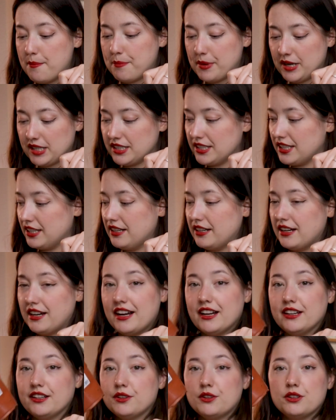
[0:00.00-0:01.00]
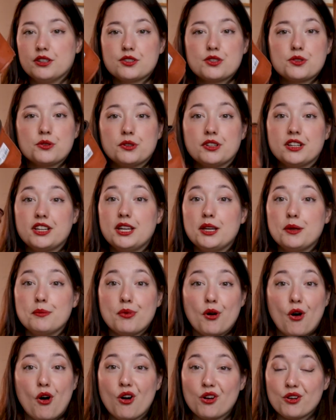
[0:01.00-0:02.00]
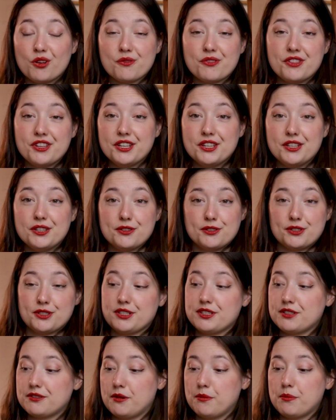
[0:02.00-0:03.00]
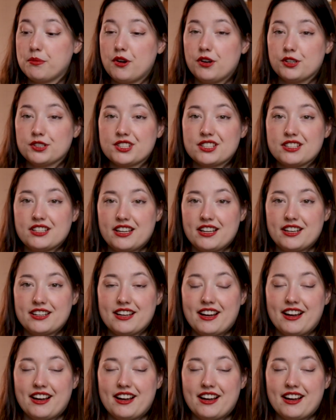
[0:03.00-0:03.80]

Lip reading: But I also keep all of the nursery pots that